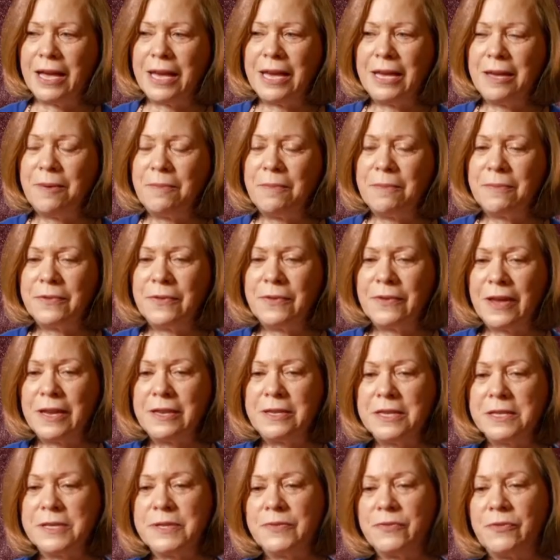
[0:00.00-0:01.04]
he said
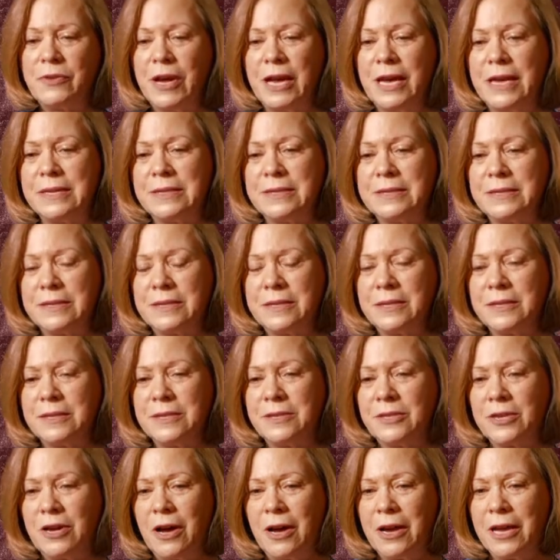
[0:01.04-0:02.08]
this phrase
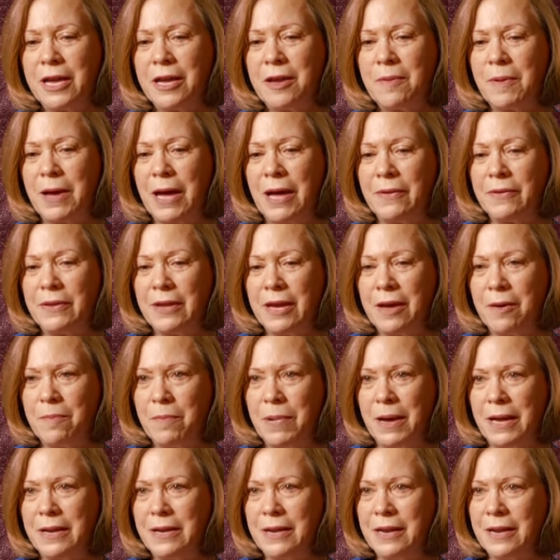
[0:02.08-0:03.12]
talking about the
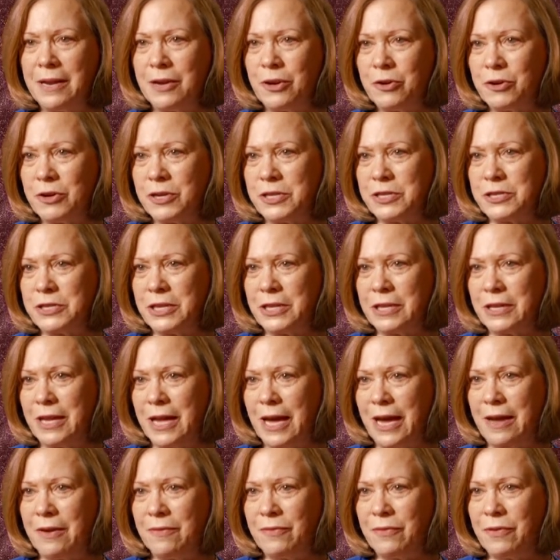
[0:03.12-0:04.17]
abundant Christian
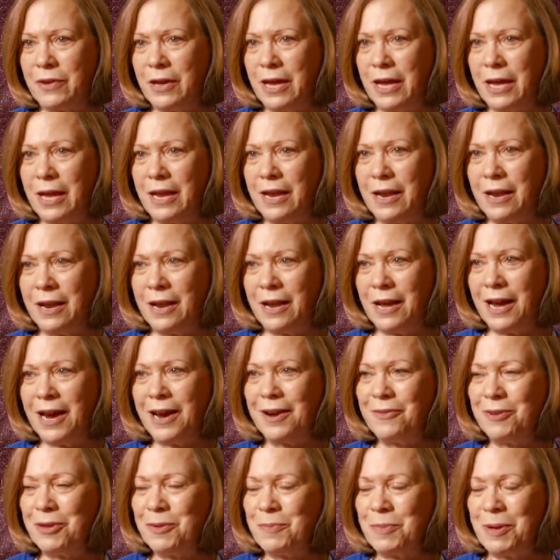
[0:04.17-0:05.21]
life and I
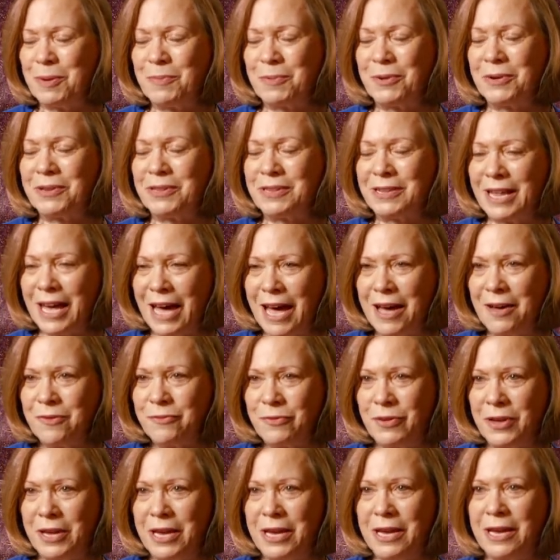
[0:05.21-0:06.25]
remember
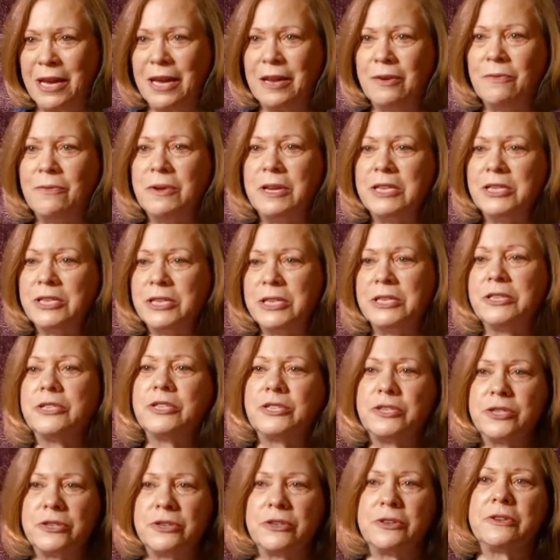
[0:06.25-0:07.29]
laughing and reaching to
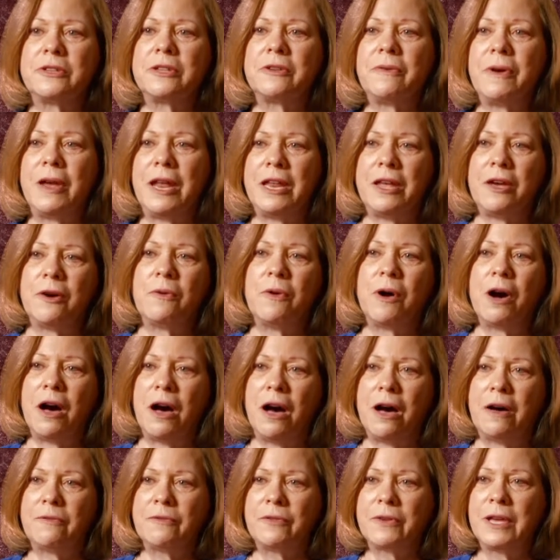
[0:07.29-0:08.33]
turn the radio
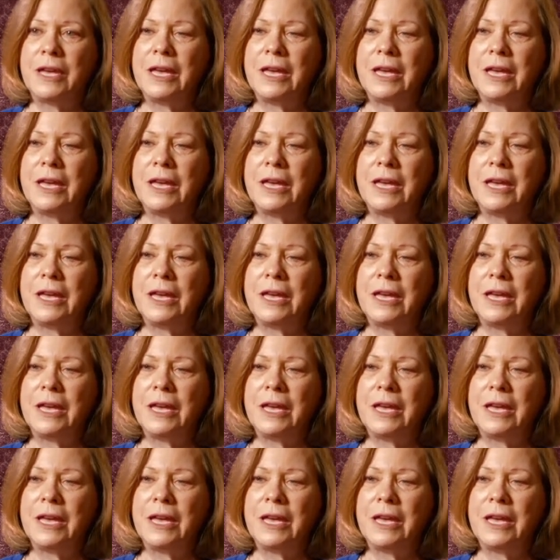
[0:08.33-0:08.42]
off.